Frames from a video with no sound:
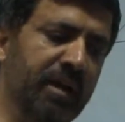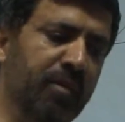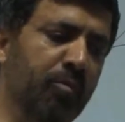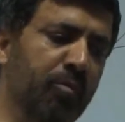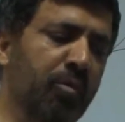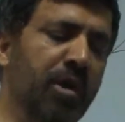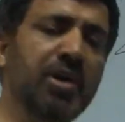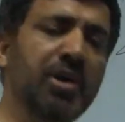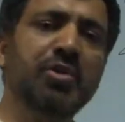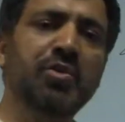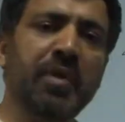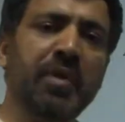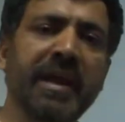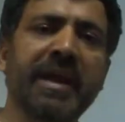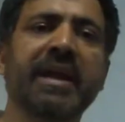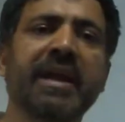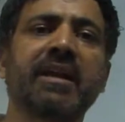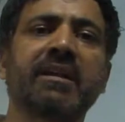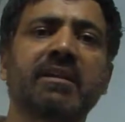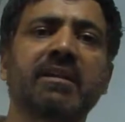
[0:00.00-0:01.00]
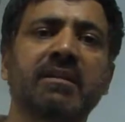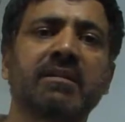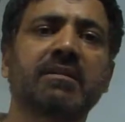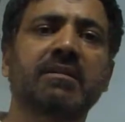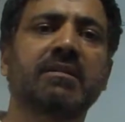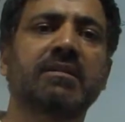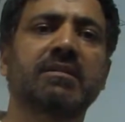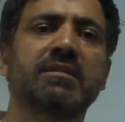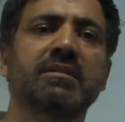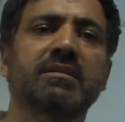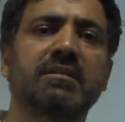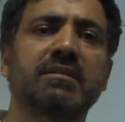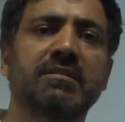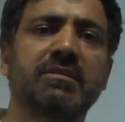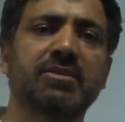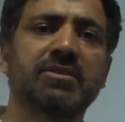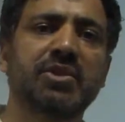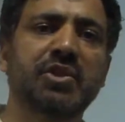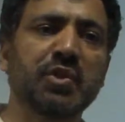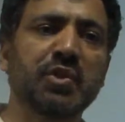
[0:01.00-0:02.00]
want to add
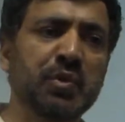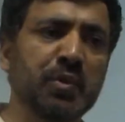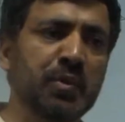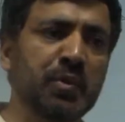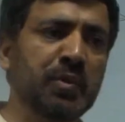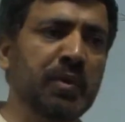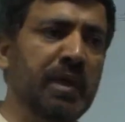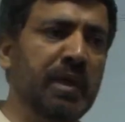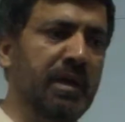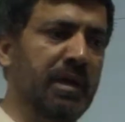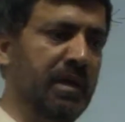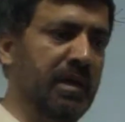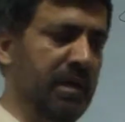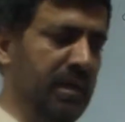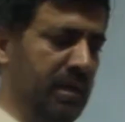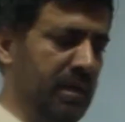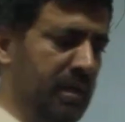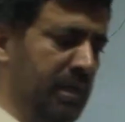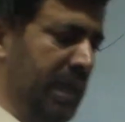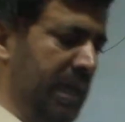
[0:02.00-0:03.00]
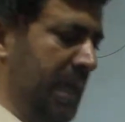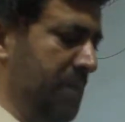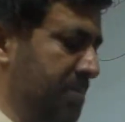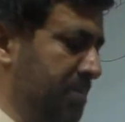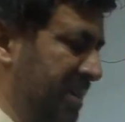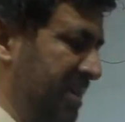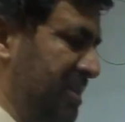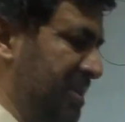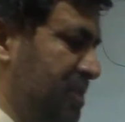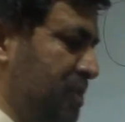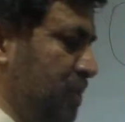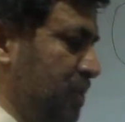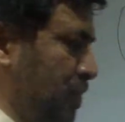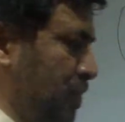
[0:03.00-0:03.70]
two apples to